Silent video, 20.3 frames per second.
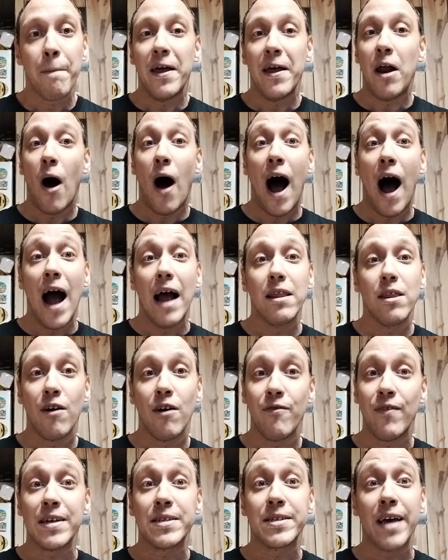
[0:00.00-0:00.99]
Now, I
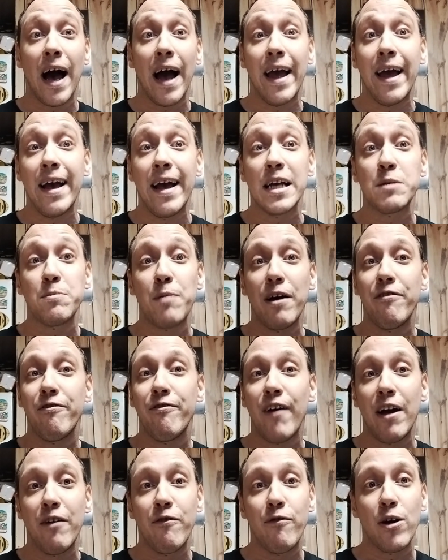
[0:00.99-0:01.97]
love this guy. He is my
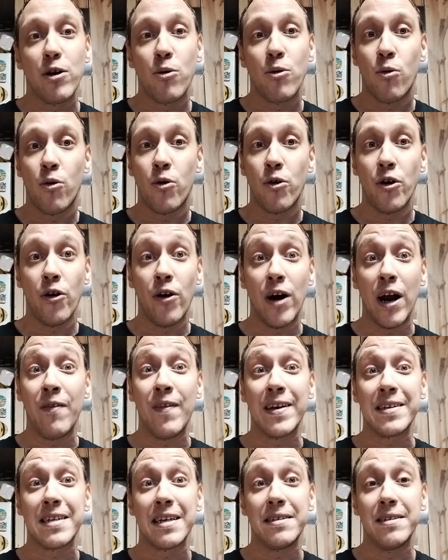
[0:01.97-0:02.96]
favorite corner in
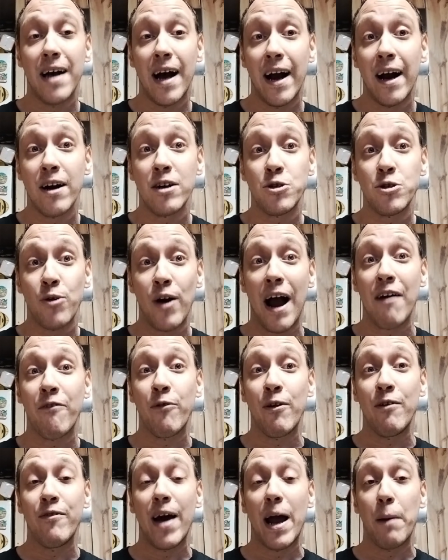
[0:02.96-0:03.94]
this entire
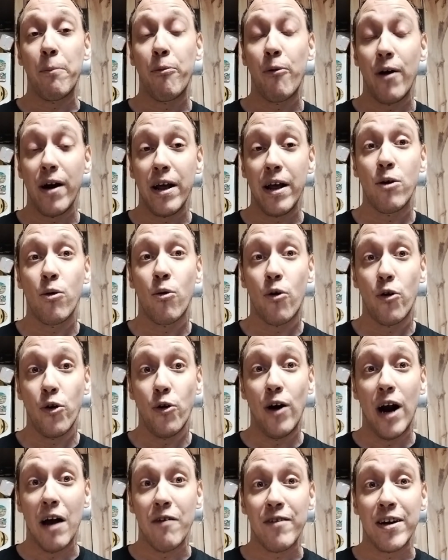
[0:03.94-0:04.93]
draft. We've got a pretty
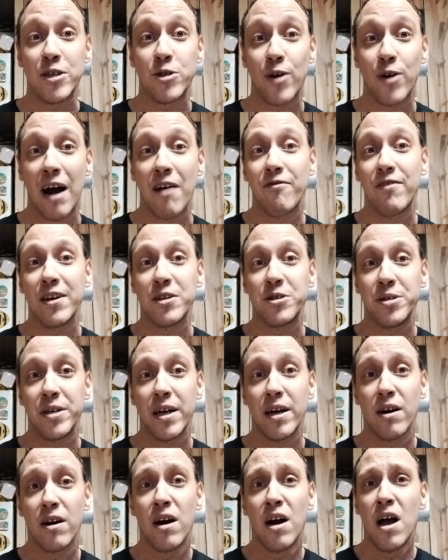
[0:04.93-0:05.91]
corner-heavy draft this
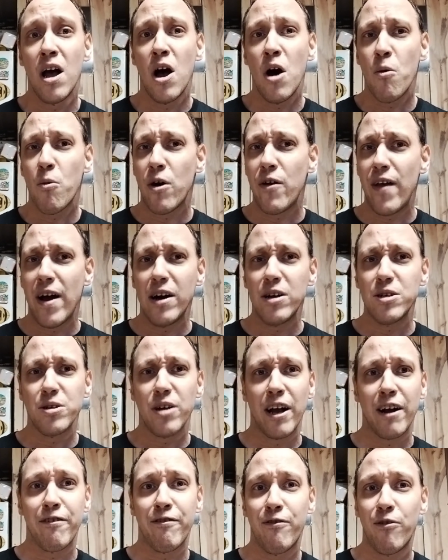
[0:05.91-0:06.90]
year where there's
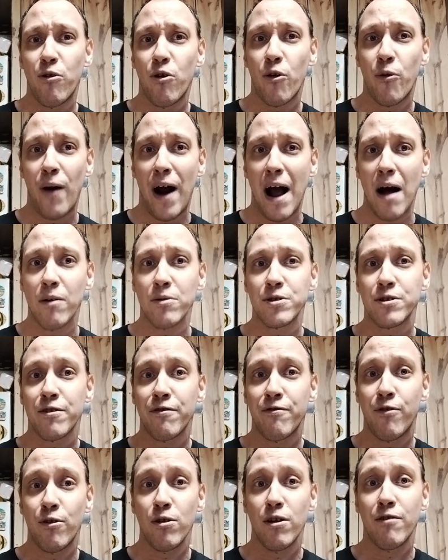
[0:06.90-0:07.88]
like four rounds
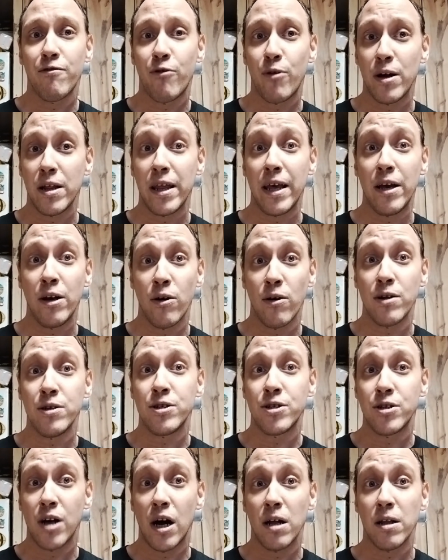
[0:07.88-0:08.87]
full of really good,
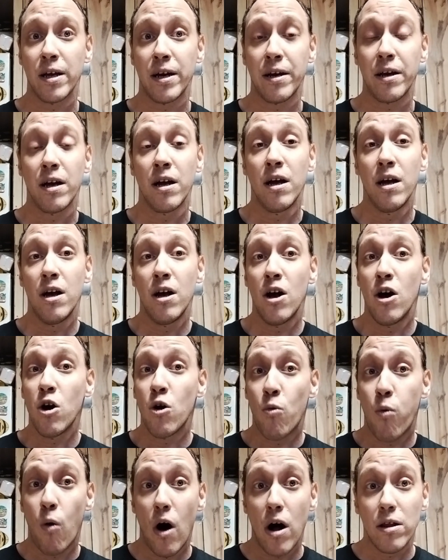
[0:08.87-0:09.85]
solid,
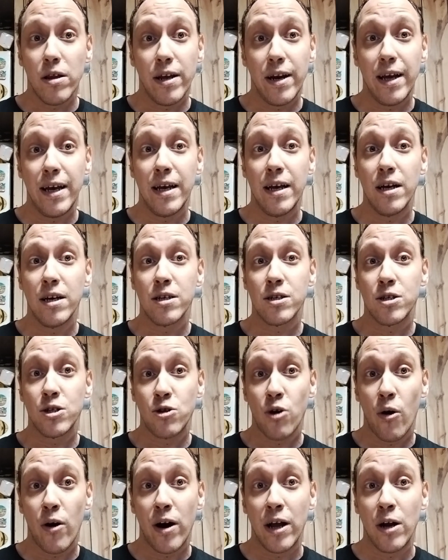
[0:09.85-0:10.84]
quality
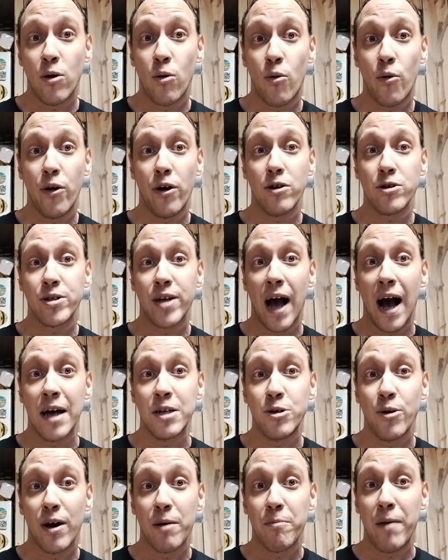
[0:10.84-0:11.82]
starting corners,
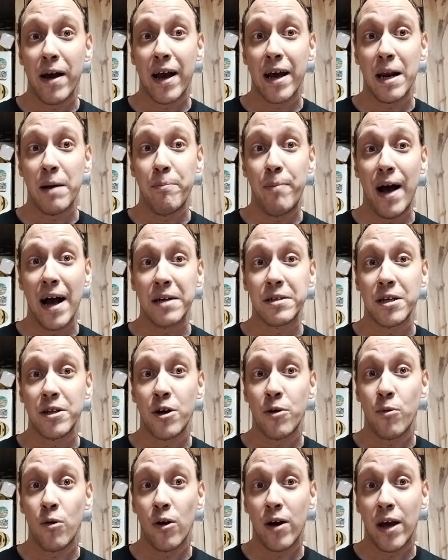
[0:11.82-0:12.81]
guys who can make an impact in
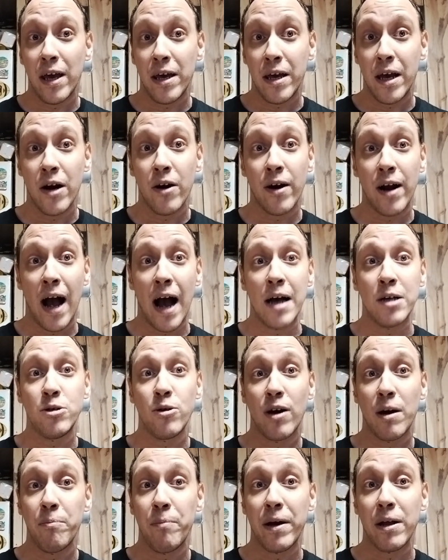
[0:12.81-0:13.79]
their rookie year, guys
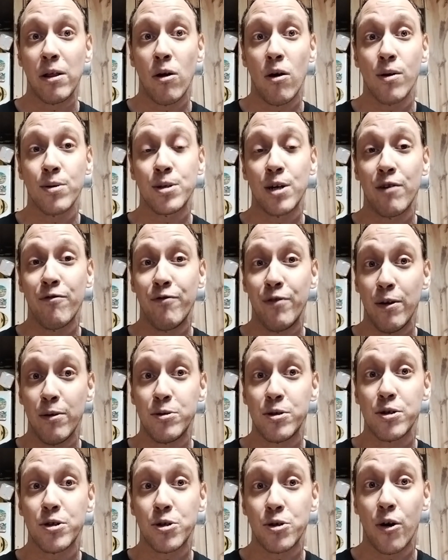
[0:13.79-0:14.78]
who can be long-term
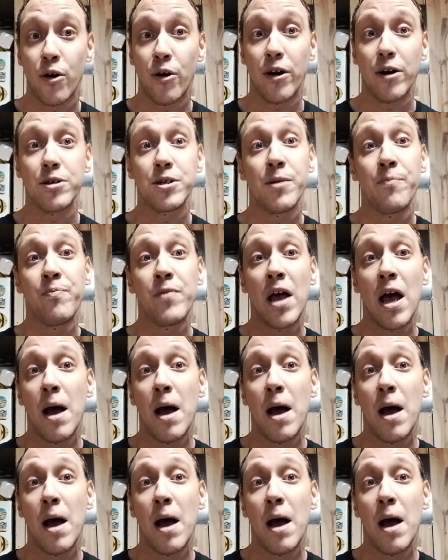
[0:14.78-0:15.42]
future starters.